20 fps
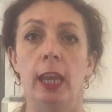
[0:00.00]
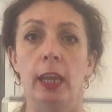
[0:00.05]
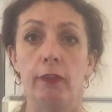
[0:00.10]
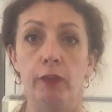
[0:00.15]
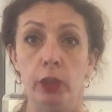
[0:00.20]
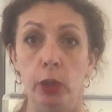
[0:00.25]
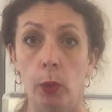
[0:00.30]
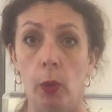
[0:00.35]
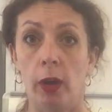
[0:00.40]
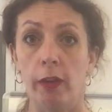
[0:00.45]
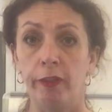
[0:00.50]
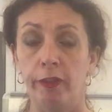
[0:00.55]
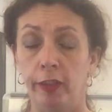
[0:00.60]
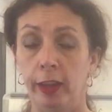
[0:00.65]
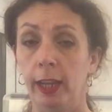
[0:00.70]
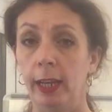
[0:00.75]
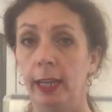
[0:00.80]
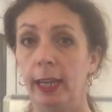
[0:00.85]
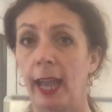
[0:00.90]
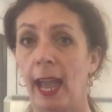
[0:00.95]
if you are
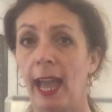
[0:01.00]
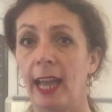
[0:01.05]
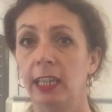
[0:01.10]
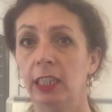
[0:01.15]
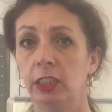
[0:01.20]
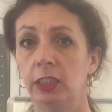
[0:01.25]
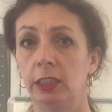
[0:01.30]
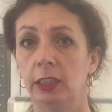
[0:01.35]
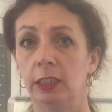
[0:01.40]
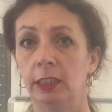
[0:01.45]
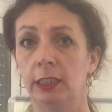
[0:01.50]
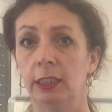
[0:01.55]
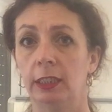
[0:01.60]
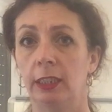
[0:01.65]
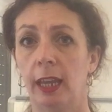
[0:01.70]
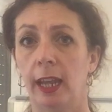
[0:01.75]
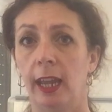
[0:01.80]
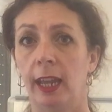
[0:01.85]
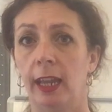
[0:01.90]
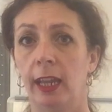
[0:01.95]
feeling anxious
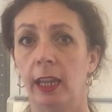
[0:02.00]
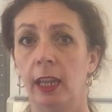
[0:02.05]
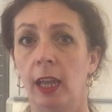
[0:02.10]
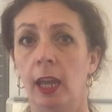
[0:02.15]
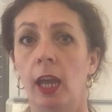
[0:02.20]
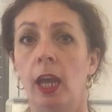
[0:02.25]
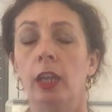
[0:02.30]
today,